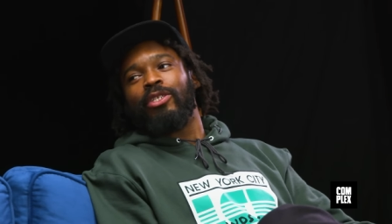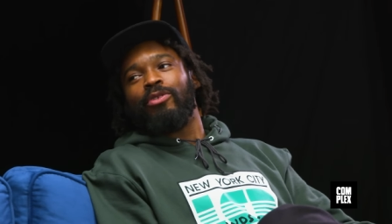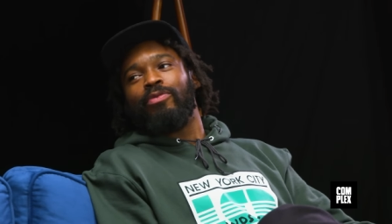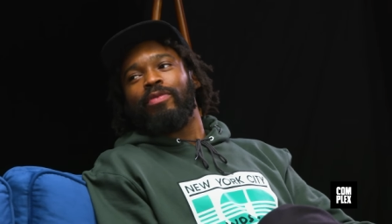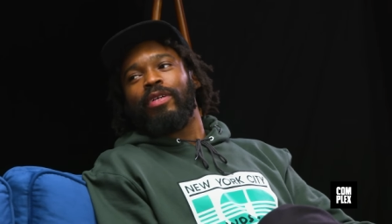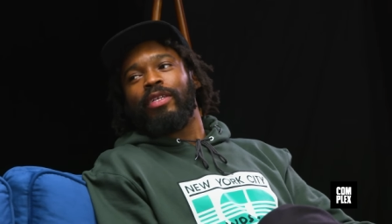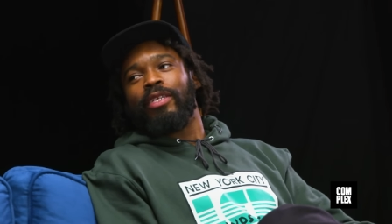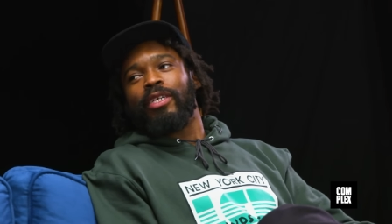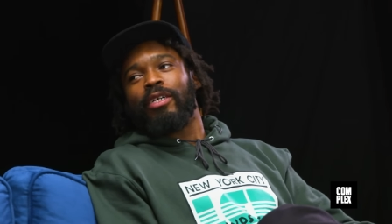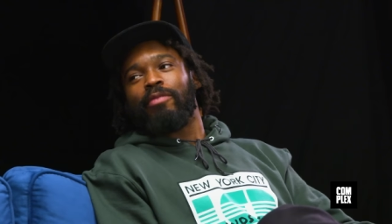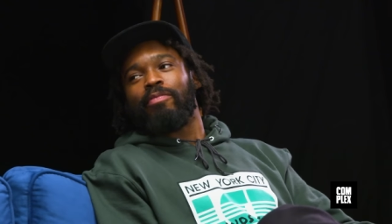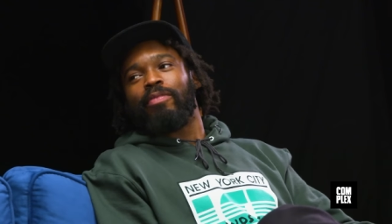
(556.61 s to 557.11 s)
then you
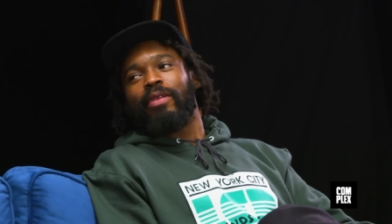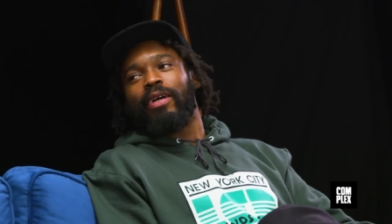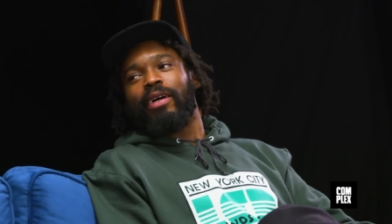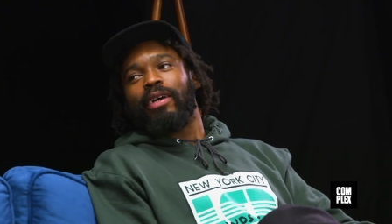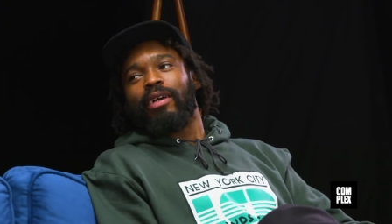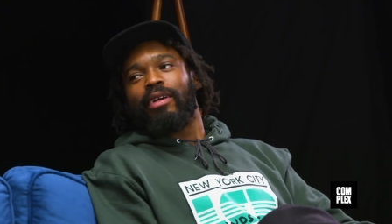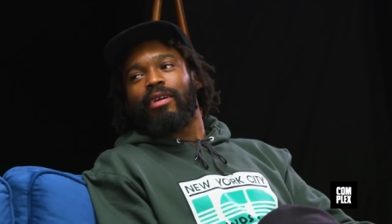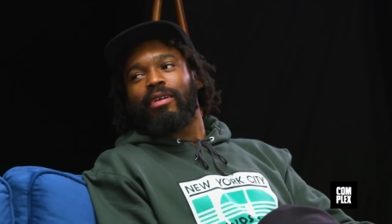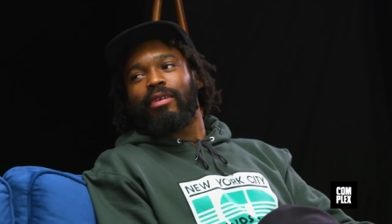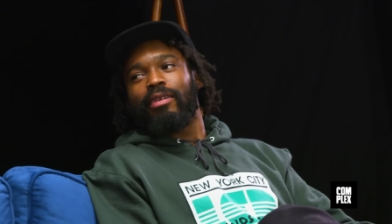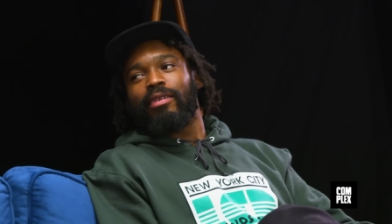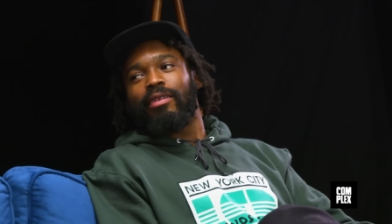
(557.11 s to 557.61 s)
end up
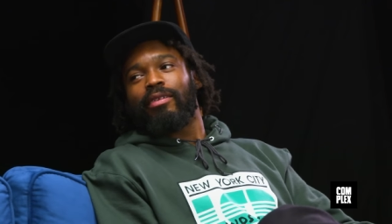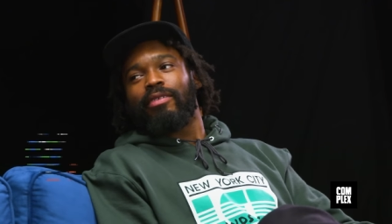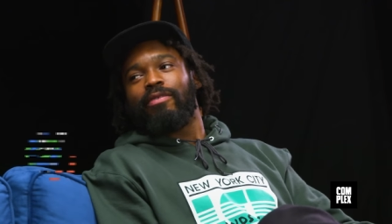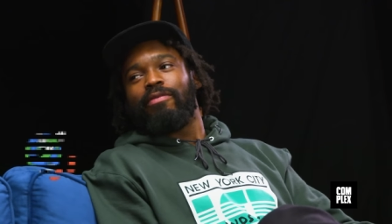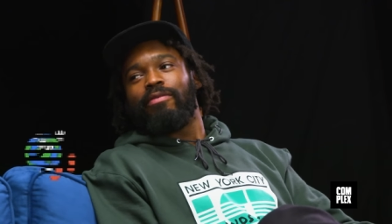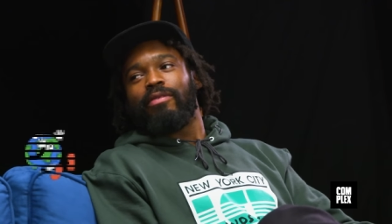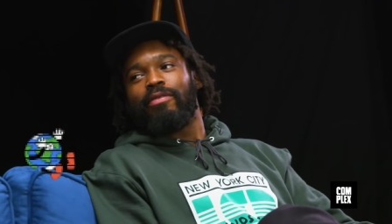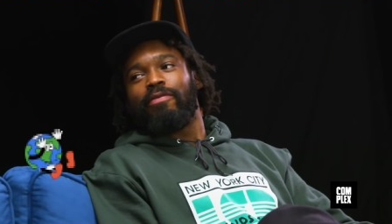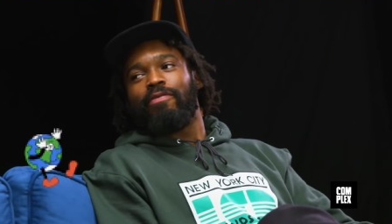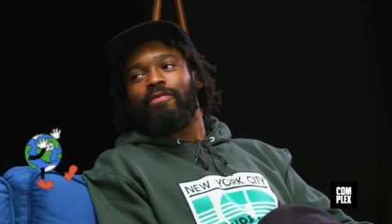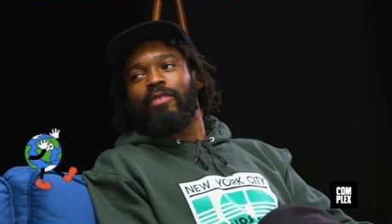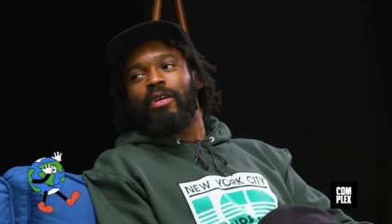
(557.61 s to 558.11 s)
like
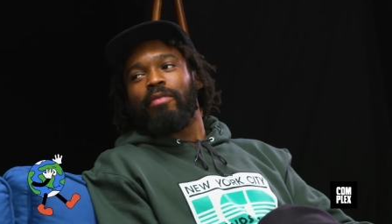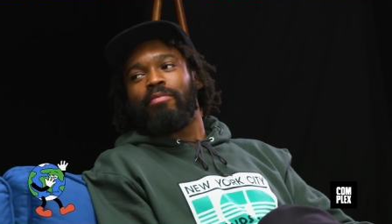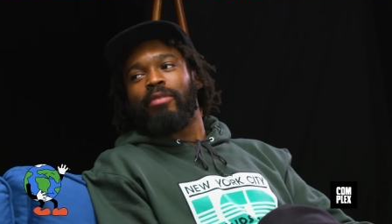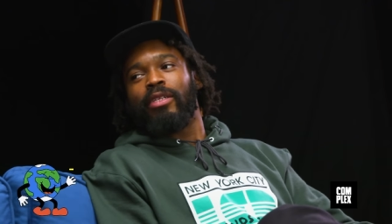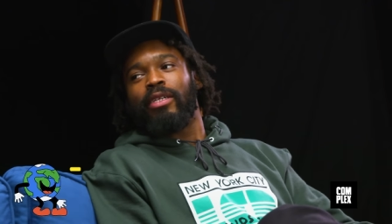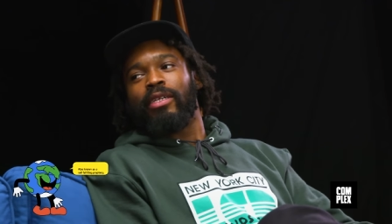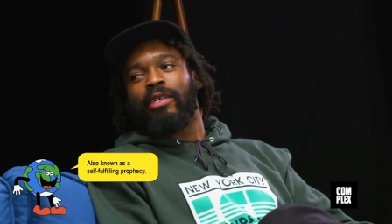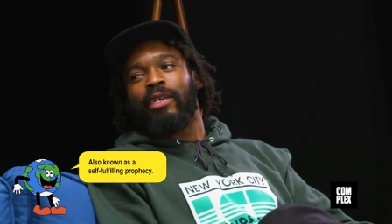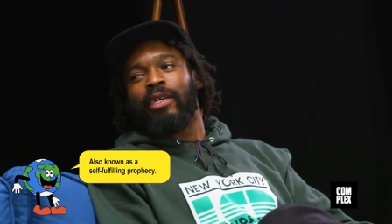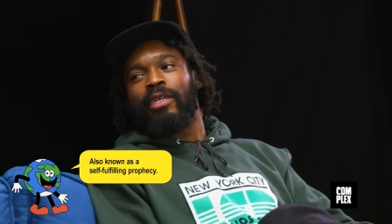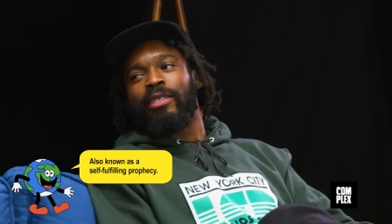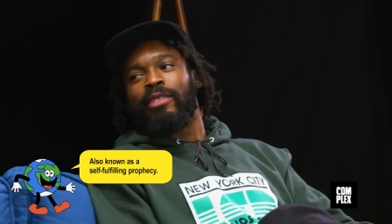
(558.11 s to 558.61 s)

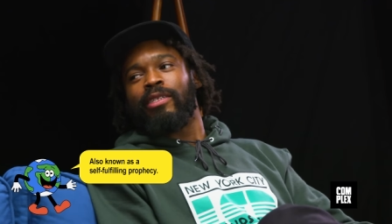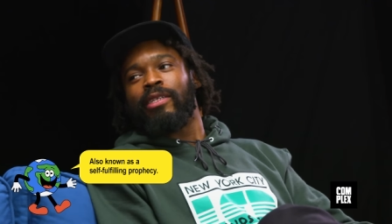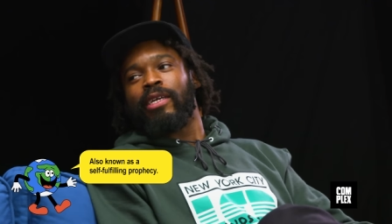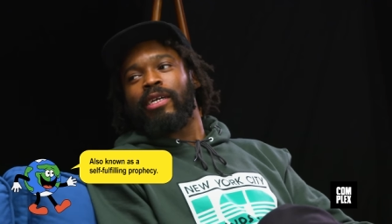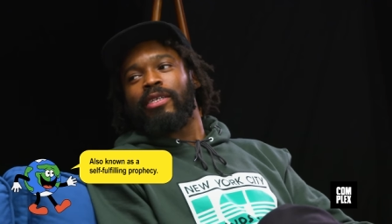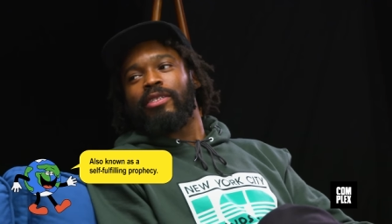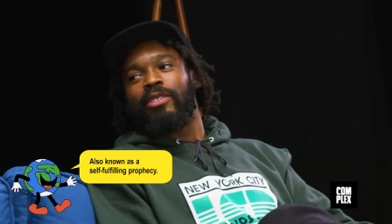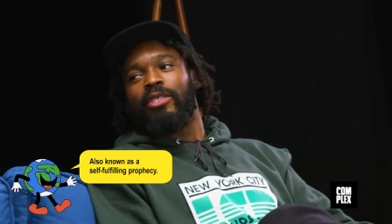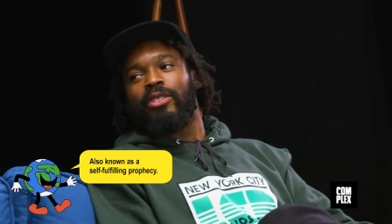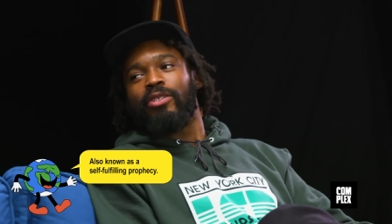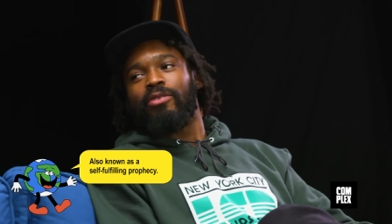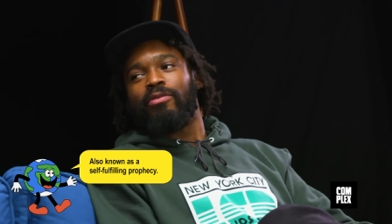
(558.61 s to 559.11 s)
fumbling into
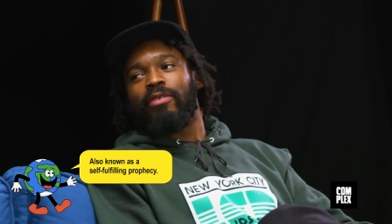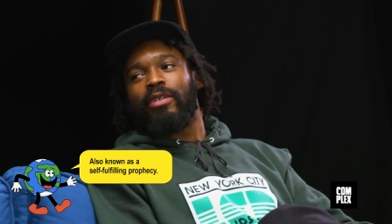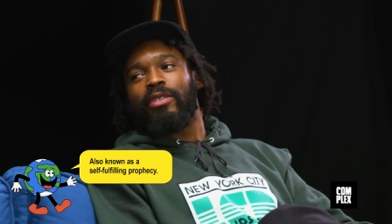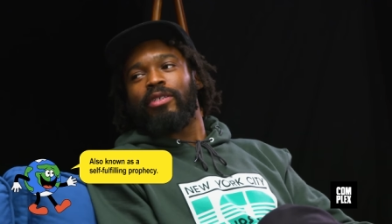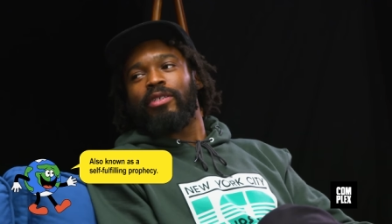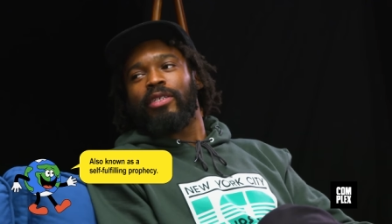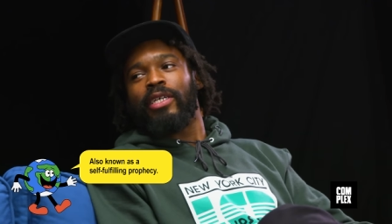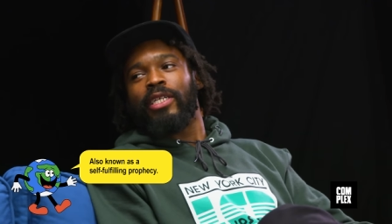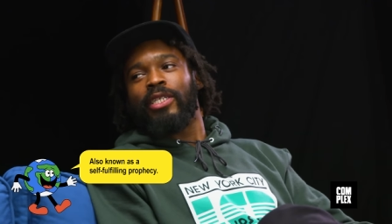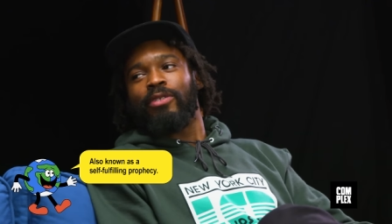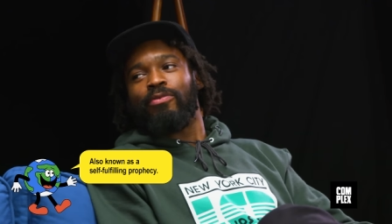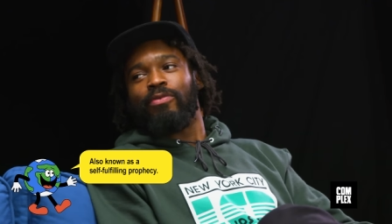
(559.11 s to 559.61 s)
that
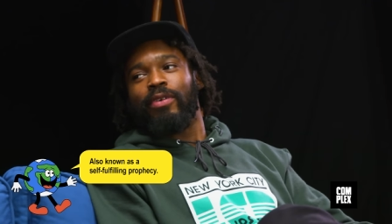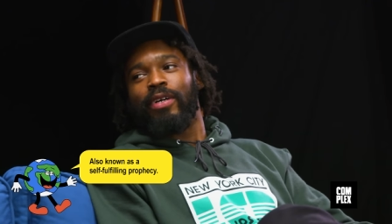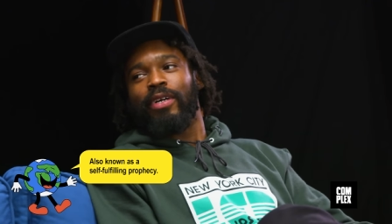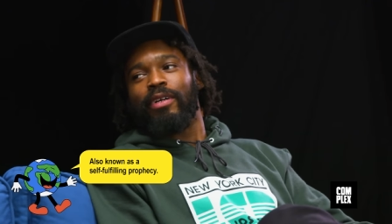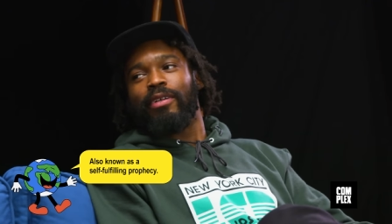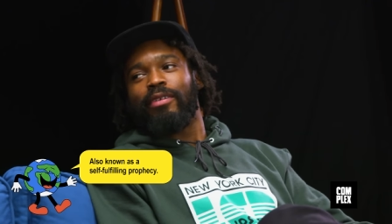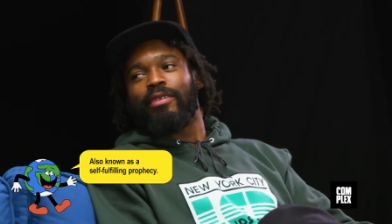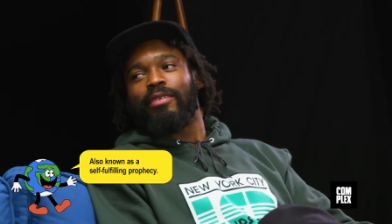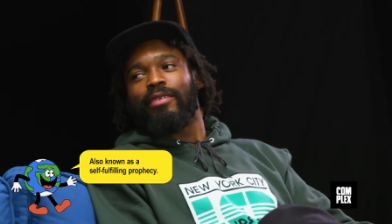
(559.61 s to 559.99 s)
situation anyway.